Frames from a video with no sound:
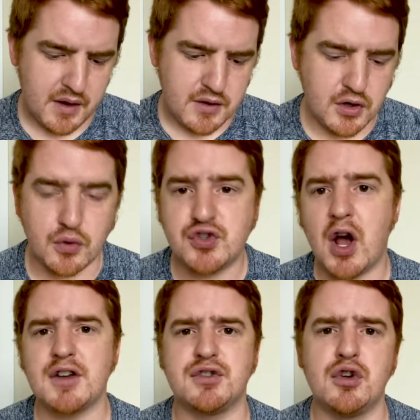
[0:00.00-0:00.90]
you know,
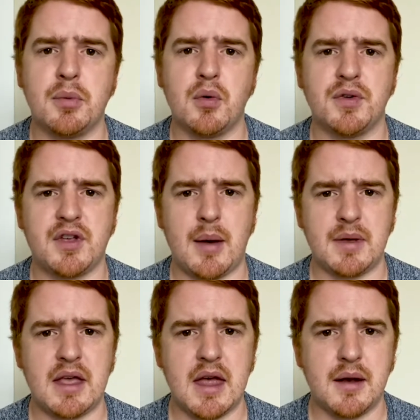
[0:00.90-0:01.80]
Josh Luber was coming
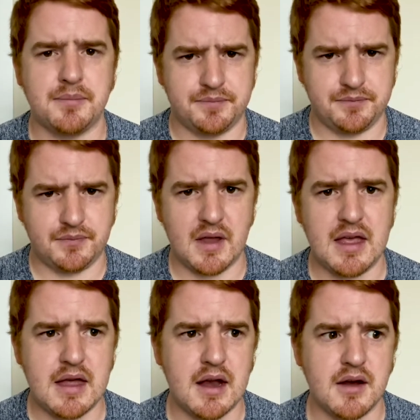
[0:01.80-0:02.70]
in
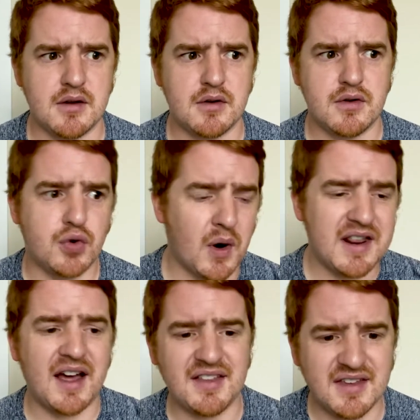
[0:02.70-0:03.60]

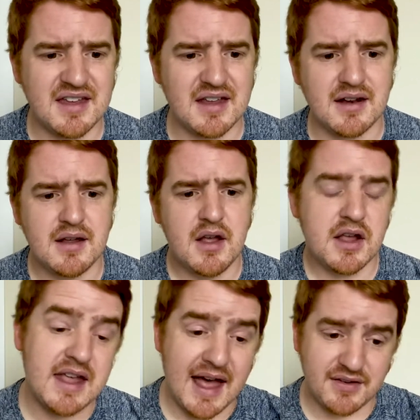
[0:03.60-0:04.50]
2019.
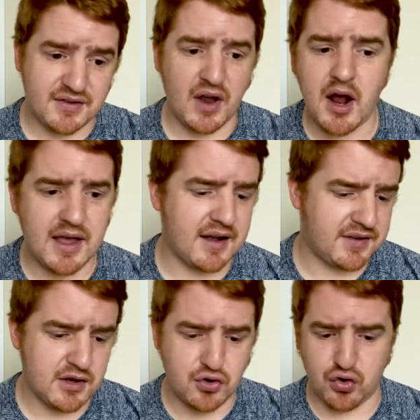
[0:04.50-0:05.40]
He had StockX. He
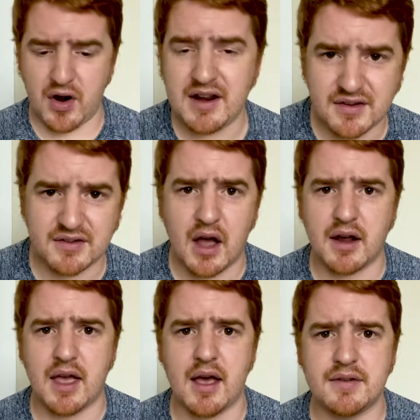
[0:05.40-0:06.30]
had created
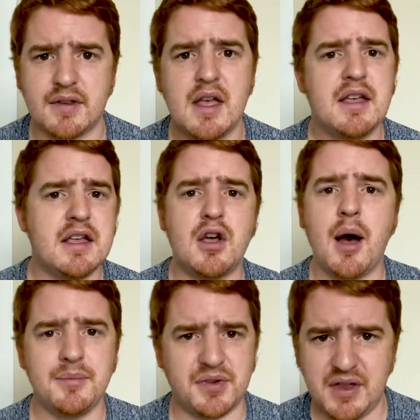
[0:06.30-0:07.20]
StockX. He
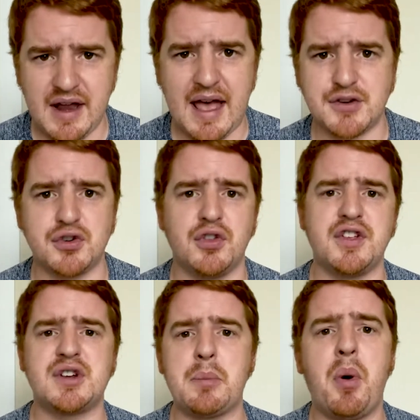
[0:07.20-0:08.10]
comes to the National. They
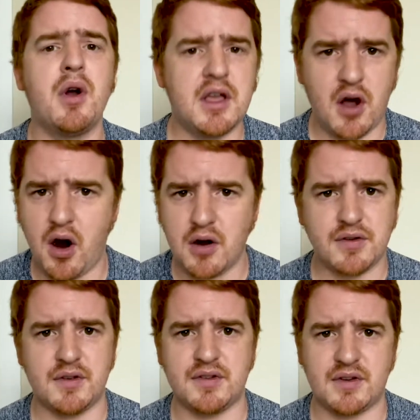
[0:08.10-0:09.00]
start putting cards
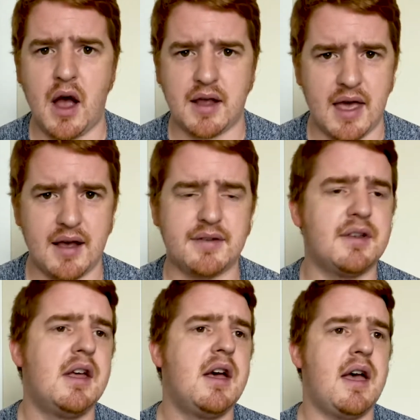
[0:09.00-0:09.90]
on StockX.
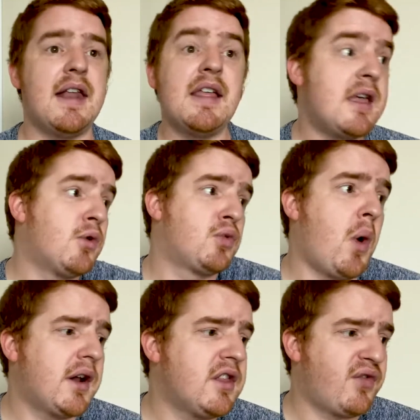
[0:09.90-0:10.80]
And it was
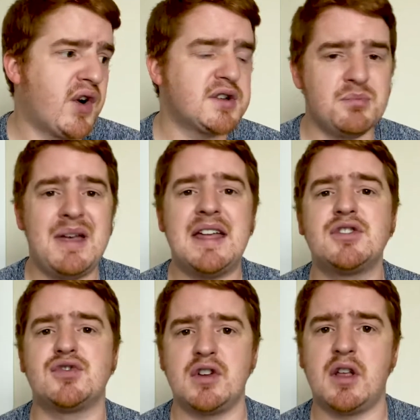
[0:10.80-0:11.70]
one of the first
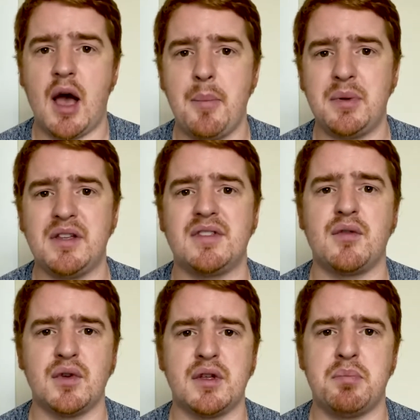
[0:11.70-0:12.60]
mainstream companies that
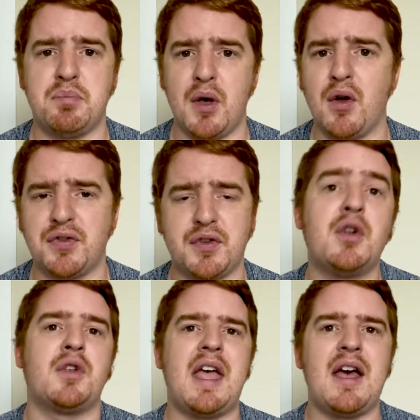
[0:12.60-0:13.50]
really built,
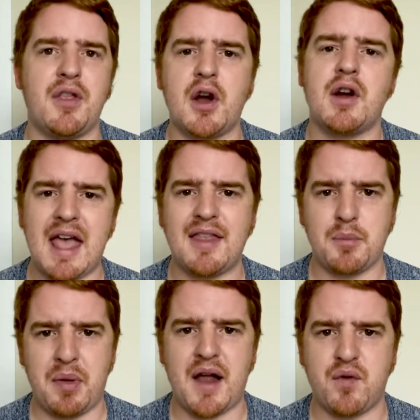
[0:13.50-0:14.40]
or they already had the
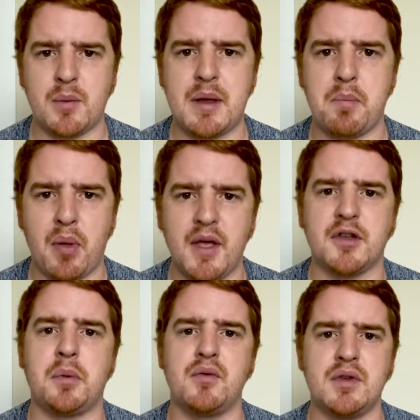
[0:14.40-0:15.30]
platform in place,
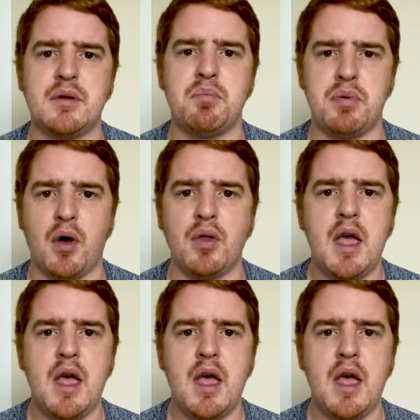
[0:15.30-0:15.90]
but really built